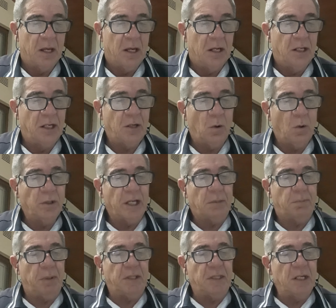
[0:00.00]
Recall that
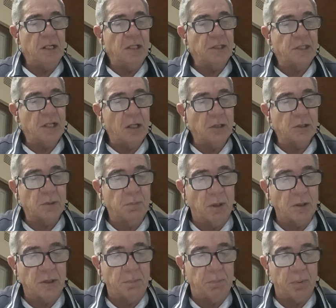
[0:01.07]
bacterial cells
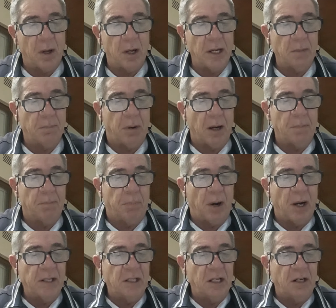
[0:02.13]
multiplying by
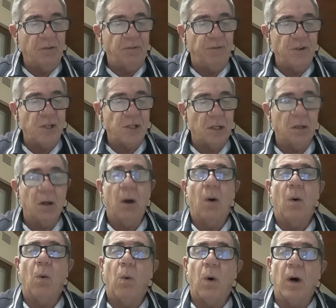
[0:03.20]
binary fission,
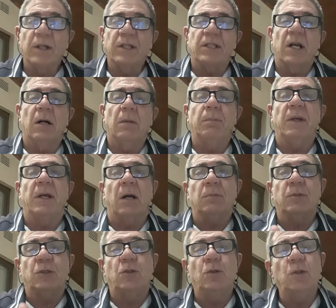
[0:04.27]
one cell becomes
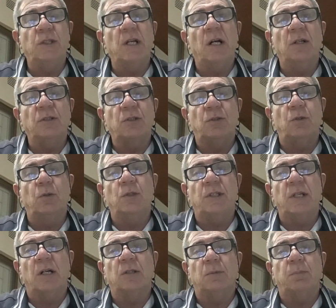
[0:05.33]
two cells
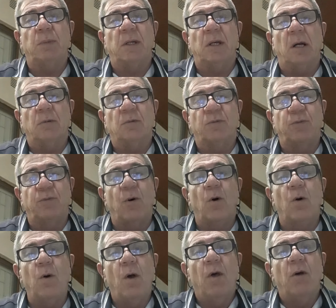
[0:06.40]
becomes
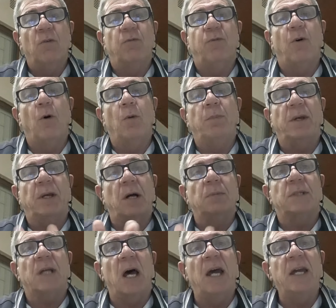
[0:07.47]
4 becomes
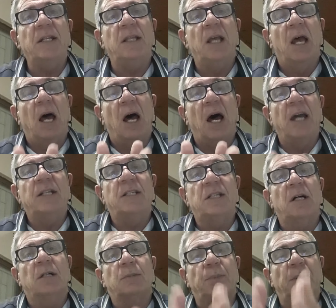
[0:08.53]
8
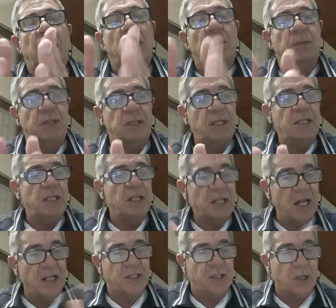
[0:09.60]
cells becomes 16, and
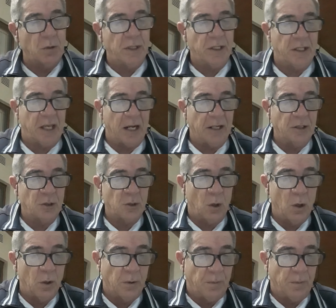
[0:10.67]
so it carries on.